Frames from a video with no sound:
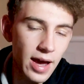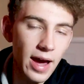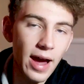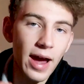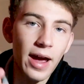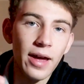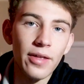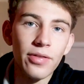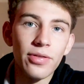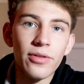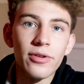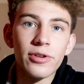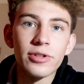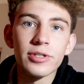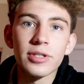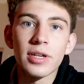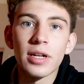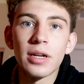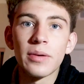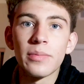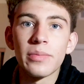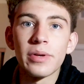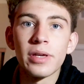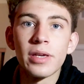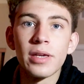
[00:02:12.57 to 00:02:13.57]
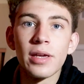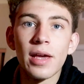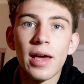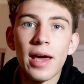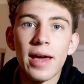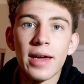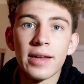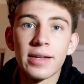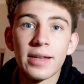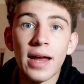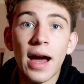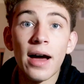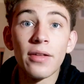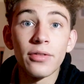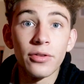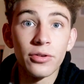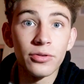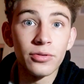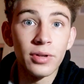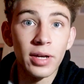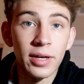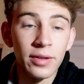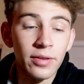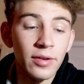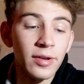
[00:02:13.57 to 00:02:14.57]
And there's going to be a
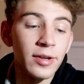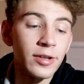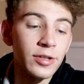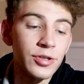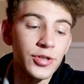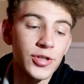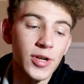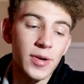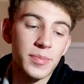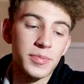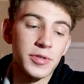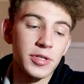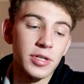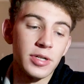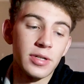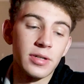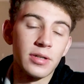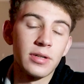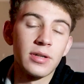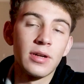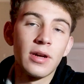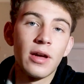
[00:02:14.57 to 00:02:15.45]
download in the description